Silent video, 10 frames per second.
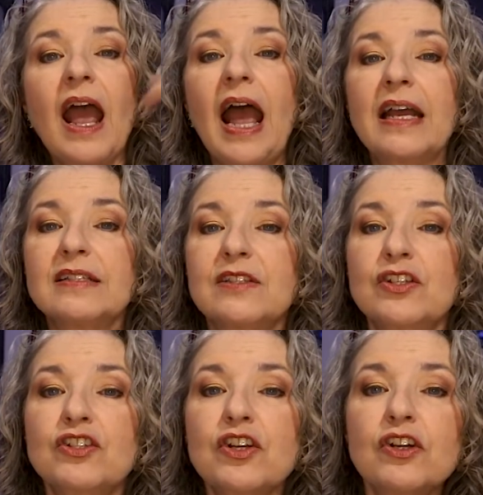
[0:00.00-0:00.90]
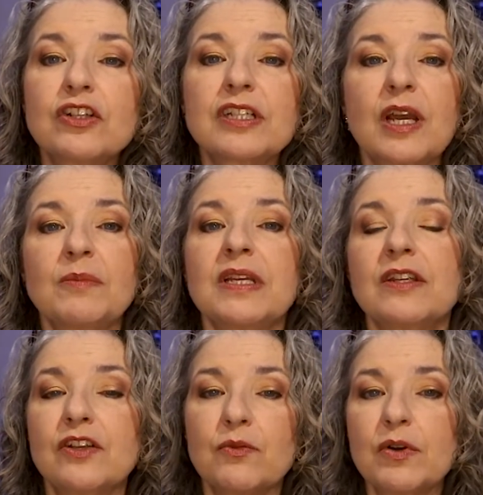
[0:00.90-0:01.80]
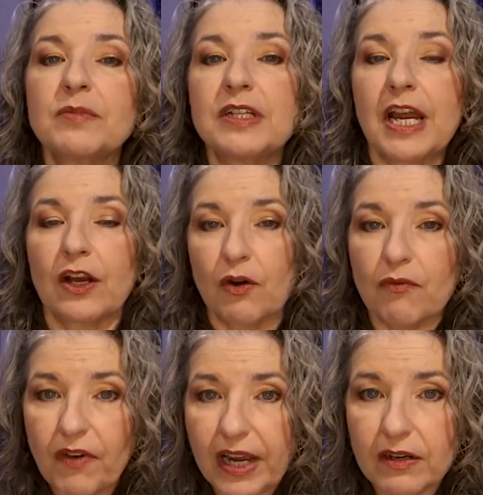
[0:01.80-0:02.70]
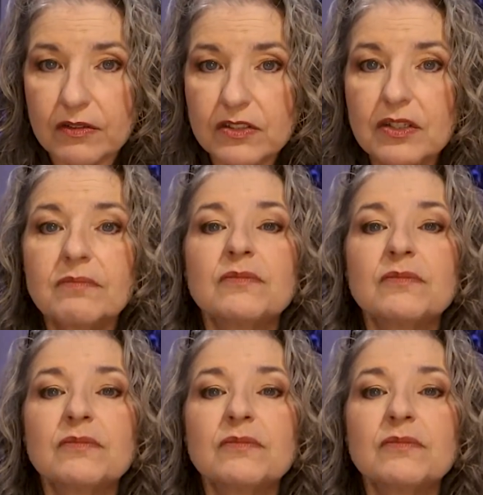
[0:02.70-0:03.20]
as the nurse comes into the room to take her vitals,